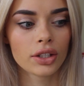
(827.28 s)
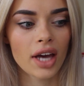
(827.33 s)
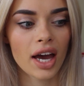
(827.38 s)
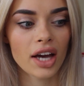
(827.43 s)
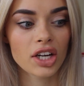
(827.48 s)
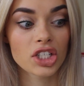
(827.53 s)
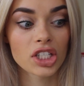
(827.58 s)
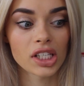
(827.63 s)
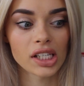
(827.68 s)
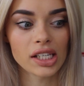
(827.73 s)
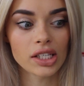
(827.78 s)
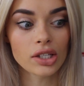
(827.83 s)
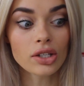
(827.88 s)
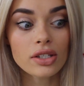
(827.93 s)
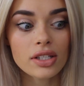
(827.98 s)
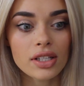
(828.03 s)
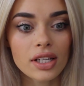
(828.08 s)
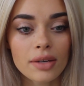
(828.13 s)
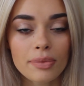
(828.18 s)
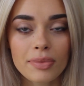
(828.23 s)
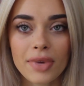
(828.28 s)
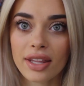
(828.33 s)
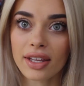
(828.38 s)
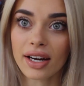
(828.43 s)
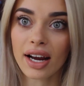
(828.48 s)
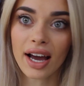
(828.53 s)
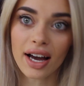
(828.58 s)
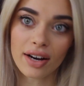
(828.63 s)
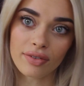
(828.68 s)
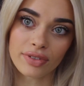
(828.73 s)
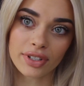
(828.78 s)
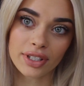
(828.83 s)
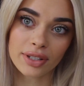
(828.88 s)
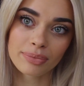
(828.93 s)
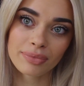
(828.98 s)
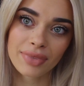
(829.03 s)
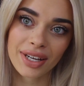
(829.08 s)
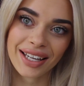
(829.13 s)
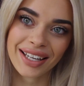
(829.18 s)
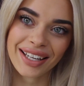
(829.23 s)
actually use them now that I have
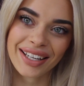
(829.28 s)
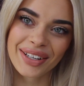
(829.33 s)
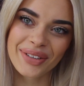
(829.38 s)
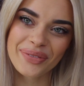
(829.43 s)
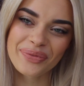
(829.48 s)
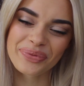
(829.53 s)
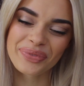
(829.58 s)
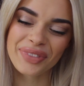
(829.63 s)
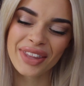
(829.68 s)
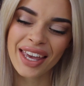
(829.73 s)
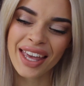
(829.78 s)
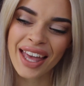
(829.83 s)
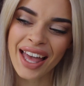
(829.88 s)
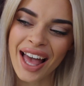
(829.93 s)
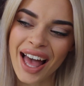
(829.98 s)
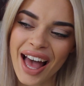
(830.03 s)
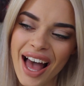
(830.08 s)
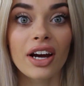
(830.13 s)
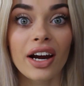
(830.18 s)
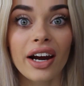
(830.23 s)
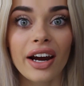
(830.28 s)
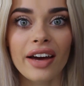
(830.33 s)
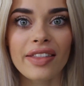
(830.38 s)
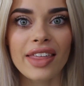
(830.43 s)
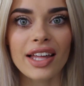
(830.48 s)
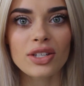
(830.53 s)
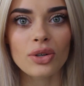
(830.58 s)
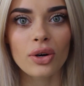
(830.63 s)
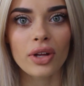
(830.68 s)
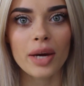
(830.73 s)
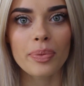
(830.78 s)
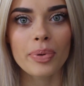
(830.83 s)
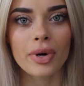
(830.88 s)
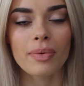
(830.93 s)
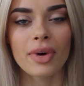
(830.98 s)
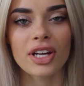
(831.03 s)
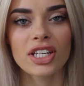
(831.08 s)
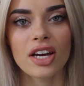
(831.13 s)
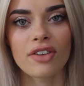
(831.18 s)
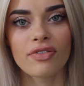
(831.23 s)
them. So that's all I
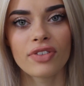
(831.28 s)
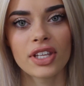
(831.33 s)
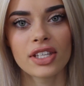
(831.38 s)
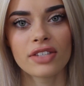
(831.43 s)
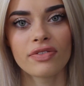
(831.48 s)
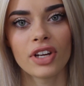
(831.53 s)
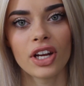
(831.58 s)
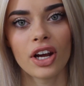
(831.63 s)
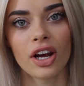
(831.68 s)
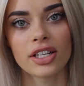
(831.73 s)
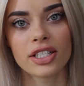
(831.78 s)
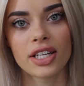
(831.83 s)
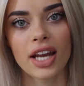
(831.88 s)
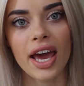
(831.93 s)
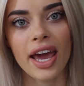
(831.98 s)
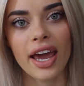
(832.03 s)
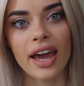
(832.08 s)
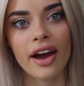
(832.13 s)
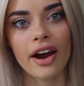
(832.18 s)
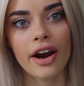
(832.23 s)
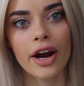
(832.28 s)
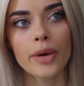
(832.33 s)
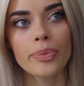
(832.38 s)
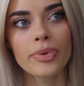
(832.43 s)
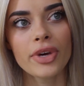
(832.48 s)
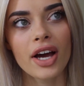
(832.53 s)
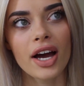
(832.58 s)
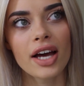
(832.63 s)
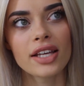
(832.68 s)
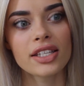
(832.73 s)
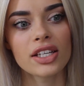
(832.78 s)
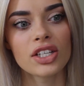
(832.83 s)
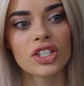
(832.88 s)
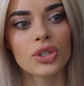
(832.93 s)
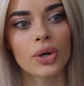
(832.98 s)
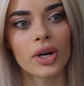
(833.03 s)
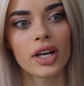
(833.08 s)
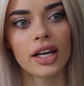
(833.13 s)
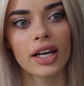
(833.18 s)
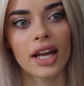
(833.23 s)
pretty much have for this video today. I hope you guys
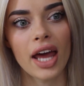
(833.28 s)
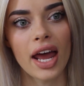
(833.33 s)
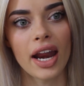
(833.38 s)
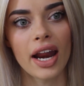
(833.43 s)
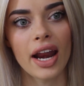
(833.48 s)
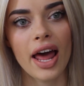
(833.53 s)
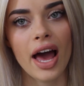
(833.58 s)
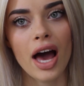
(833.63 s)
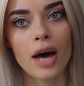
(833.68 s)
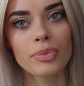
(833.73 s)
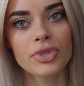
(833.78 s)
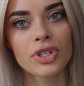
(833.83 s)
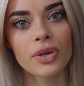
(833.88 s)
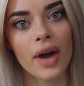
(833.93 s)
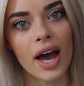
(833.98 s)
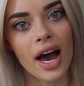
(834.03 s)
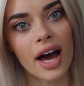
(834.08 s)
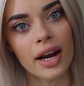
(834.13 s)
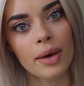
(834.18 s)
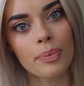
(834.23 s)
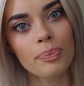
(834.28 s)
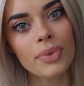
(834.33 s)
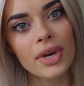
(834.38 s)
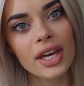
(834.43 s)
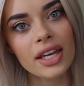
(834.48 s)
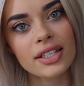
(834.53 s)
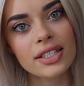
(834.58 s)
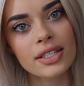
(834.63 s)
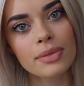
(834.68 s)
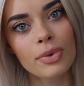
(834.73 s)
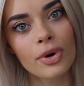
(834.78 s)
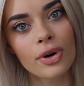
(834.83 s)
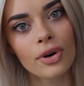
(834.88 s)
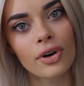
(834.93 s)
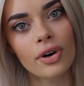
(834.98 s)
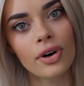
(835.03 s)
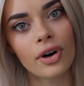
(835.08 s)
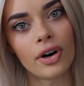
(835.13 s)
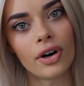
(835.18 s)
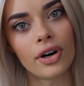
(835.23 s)
enjoyed it and it helped you out a bit
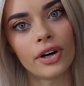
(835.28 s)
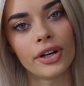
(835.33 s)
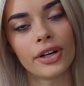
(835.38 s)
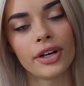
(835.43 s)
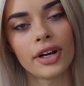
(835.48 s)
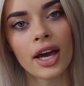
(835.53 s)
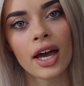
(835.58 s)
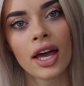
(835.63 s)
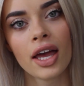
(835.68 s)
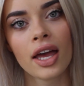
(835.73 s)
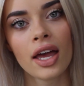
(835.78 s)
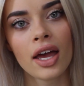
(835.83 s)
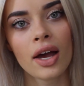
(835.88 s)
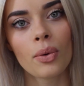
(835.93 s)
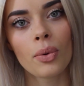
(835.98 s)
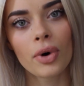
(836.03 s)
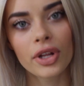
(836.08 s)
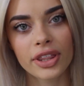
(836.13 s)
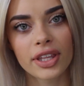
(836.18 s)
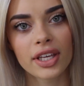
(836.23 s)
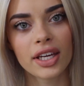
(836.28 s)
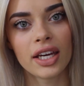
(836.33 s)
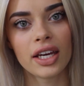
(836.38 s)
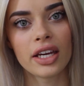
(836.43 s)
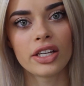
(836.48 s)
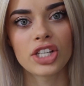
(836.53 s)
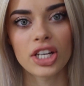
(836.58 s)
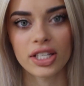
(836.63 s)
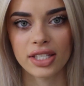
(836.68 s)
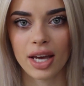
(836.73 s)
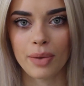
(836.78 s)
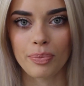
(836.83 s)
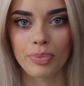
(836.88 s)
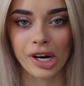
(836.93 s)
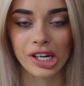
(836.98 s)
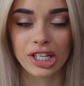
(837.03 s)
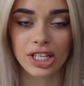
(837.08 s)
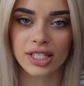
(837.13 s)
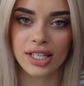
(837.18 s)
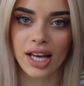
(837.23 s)
more on what the Jessup
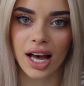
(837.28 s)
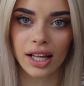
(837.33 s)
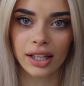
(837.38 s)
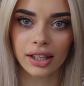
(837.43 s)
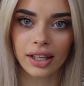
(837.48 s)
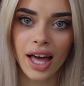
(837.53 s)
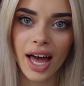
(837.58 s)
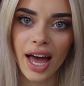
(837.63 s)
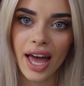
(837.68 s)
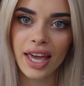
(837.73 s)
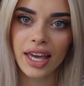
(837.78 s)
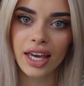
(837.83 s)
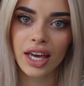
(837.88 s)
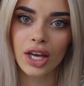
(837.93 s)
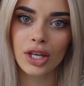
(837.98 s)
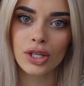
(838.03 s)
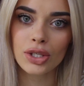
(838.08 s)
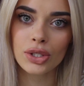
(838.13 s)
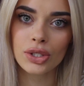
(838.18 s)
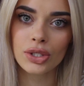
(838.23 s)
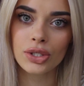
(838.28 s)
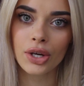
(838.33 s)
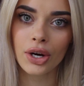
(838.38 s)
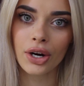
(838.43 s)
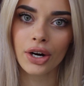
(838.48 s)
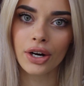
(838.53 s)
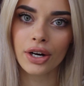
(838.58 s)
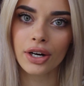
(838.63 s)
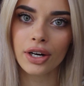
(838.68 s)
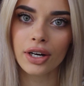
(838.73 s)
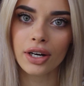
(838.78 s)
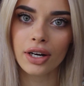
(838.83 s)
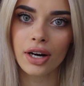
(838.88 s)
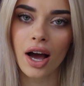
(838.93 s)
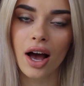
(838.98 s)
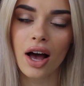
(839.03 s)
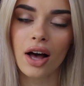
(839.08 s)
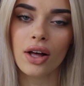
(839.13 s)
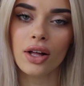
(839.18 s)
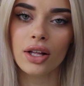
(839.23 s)
brushes are like. So
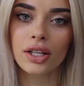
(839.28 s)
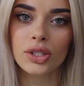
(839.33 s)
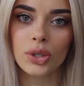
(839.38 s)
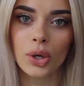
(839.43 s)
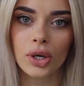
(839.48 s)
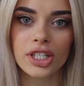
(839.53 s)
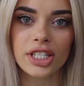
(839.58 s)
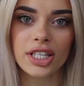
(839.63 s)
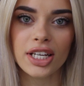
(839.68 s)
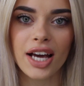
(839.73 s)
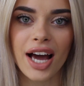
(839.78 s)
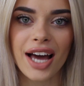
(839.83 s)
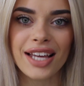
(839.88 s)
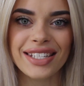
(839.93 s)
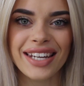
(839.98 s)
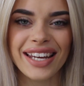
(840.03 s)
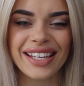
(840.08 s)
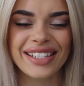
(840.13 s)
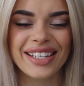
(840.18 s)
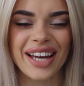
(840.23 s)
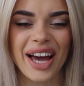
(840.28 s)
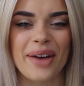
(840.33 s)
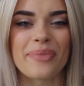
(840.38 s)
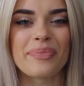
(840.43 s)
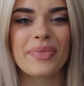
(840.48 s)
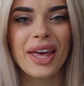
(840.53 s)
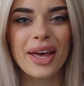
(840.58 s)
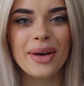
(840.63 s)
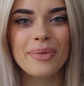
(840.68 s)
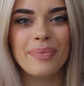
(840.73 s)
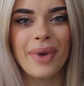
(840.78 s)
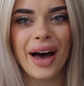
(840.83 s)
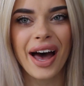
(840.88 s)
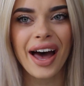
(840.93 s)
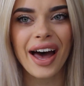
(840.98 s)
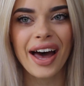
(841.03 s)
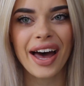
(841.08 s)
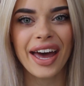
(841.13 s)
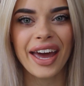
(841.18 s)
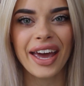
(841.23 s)
I'll talk to you guys next time.
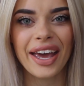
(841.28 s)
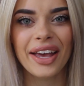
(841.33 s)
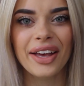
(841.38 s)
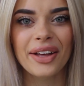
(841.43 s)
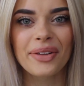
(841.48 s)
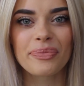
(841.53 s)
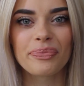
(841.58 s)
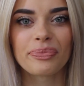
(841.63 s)
Bye!